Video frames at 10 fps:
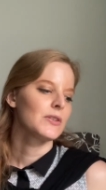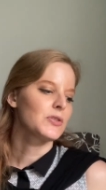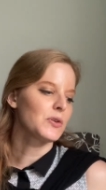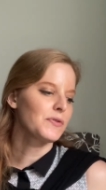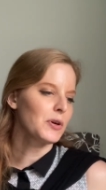
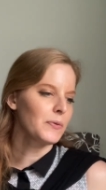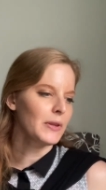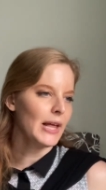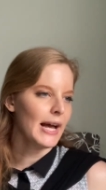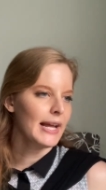So if you're
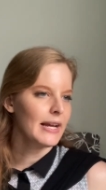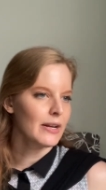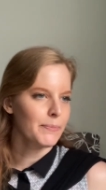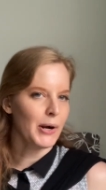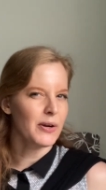relying
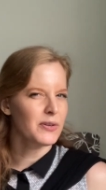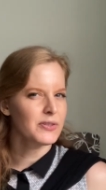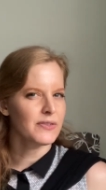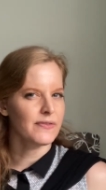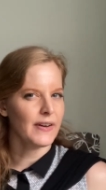on a partner
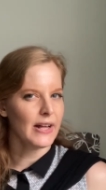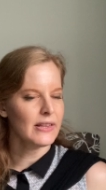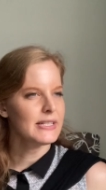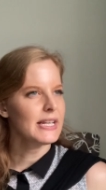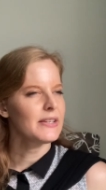to
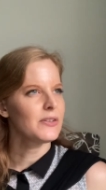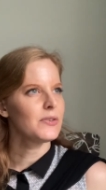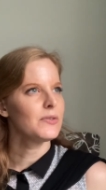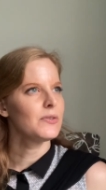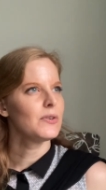validate
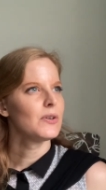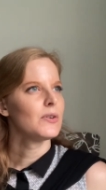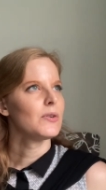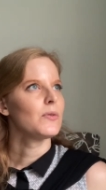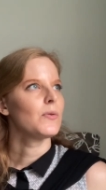you
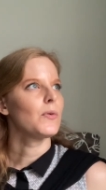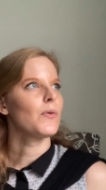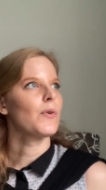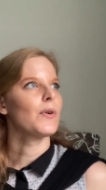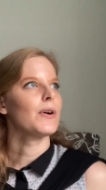
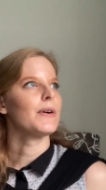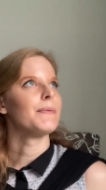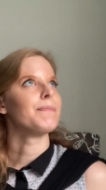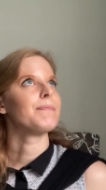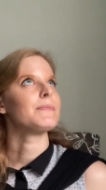or
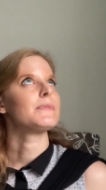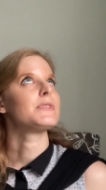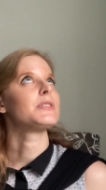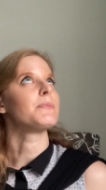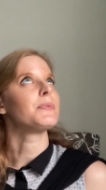
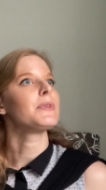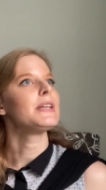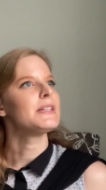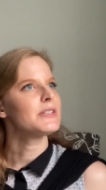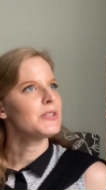to
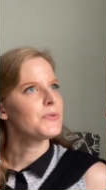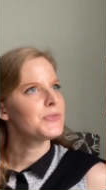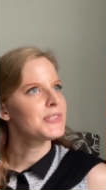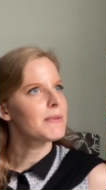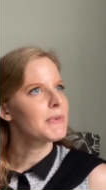please you
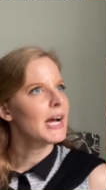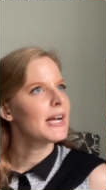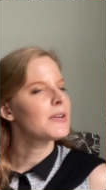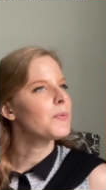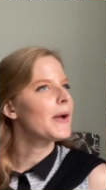in some
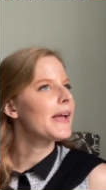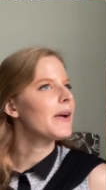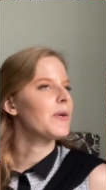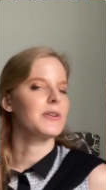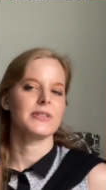kind of way
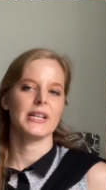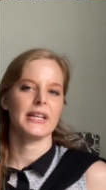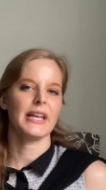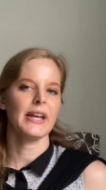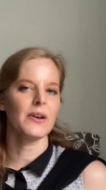or to
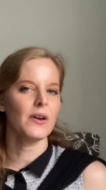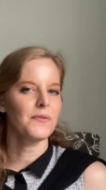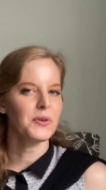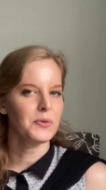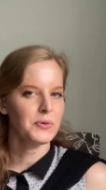take care
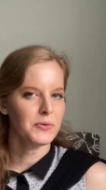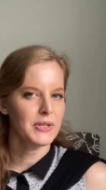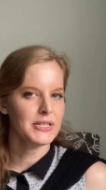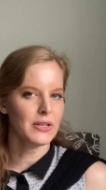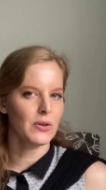of you, you
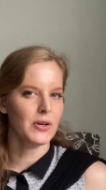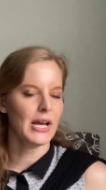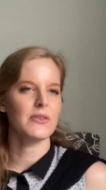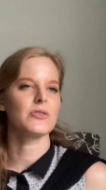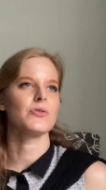need to learn
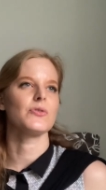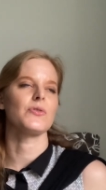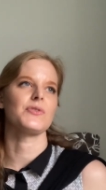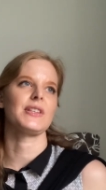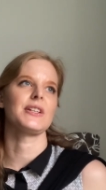how to do
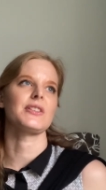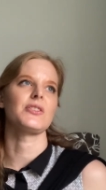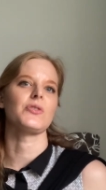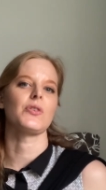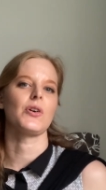those things
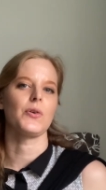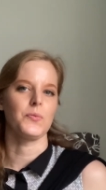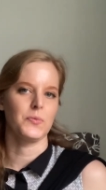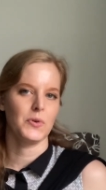on your own